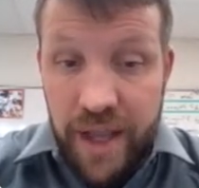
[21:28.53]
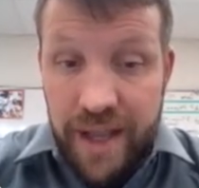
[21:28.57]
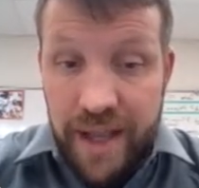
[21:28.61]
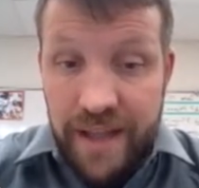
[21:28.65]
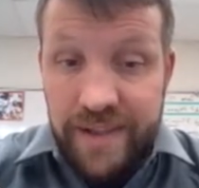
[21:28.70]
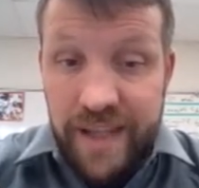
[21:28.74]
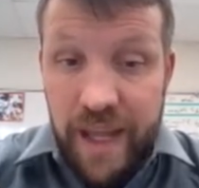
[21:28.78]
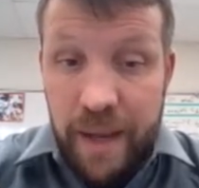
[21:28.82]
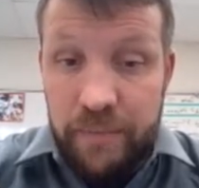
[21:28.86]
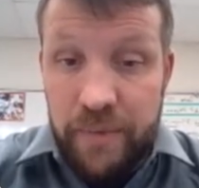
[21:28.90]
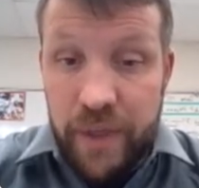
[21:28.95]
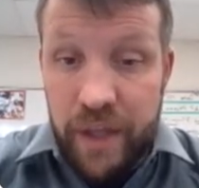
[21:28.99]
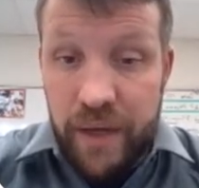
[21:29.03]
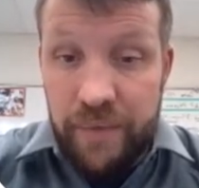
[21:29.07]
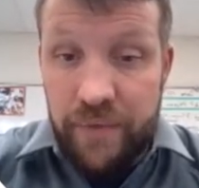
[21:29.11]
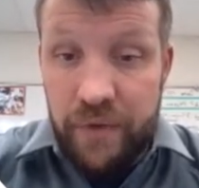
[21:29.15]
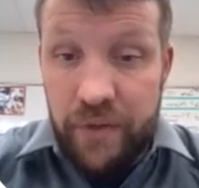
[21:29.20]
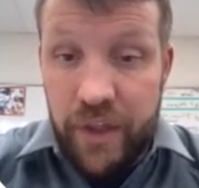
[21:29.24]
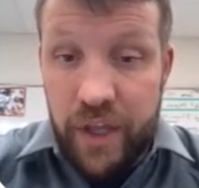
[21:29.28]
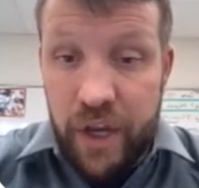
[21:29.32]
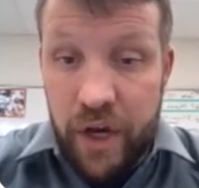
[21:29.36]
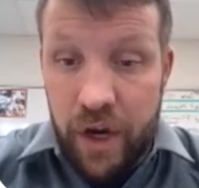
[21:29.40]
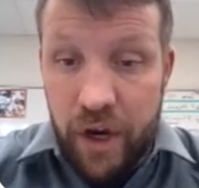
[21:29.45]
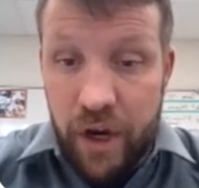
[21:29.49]
Same thing for
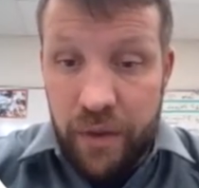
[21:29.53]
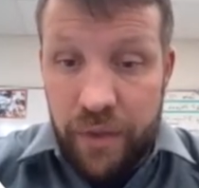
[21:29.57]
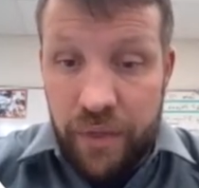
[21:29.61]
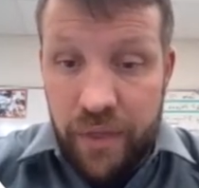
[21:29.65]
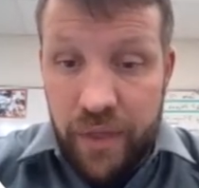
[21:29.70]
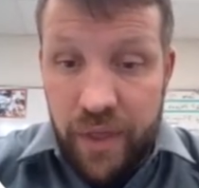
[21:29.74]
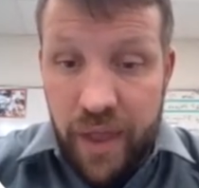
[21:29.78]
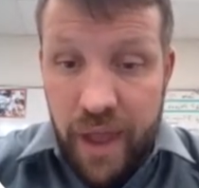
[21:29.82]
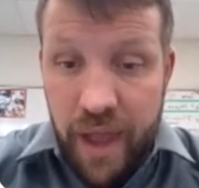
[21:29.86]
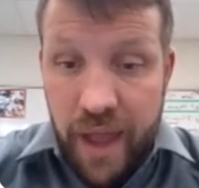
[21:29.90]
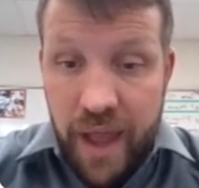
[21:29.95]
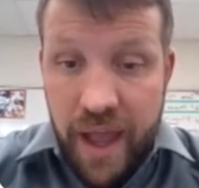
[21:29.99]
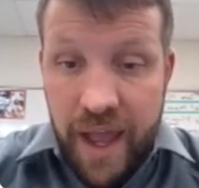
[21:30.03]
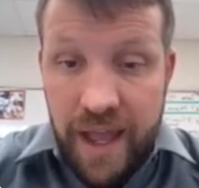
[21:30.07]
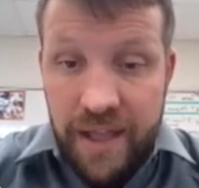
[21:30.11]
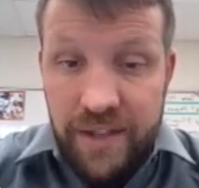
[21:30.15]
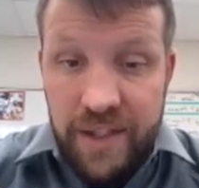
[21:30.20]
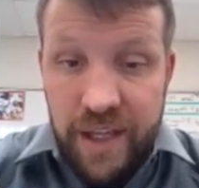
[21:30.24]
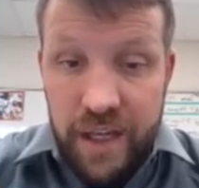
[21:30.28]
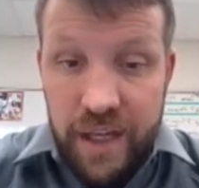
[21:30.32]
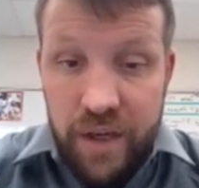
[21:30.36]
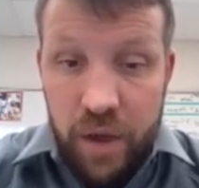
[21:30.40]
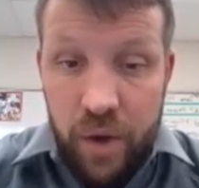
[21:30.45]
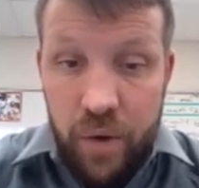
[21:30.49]
the Earth as
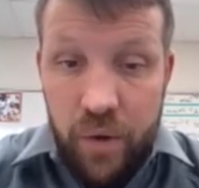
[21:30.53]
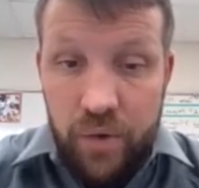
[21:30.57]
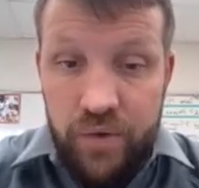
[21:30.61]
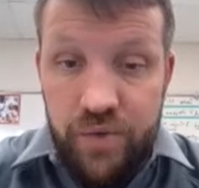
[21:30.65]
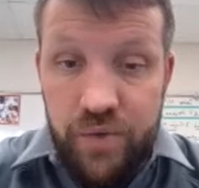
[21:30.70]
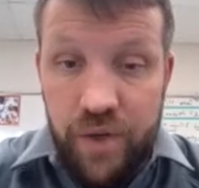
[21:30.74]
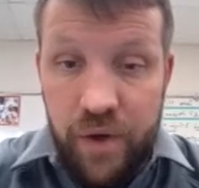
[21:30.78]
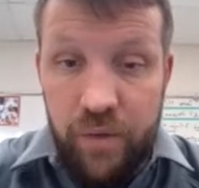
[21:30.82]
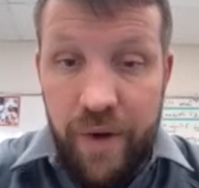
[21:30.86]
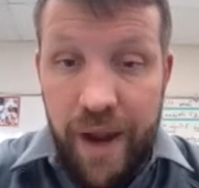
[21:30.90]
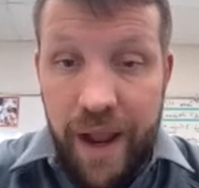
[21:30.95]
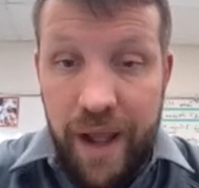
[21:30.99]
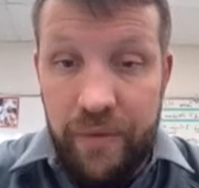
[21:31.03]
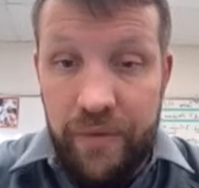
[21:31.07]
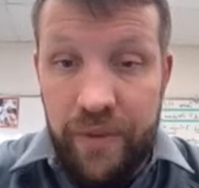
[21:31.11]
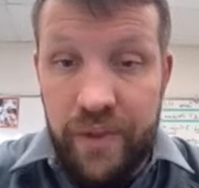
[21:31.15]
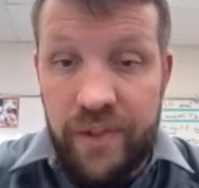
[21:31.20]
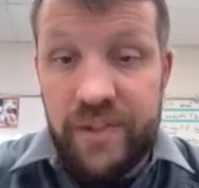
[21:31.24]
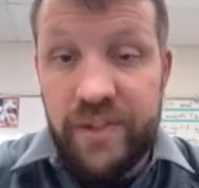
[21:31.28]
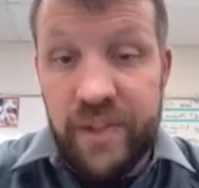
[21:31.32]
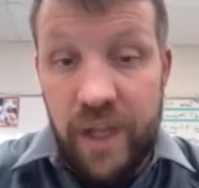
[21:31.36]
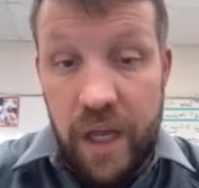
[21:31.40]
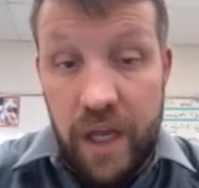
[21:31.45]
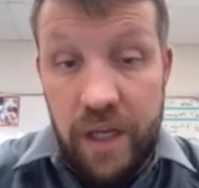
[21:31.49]
it goes around the
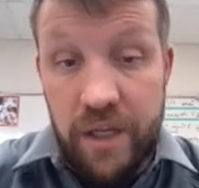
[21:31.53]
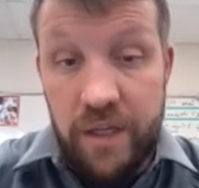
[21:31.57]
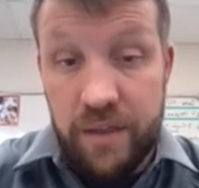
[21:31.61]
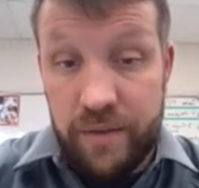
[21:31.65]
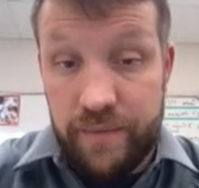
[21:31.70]
sun.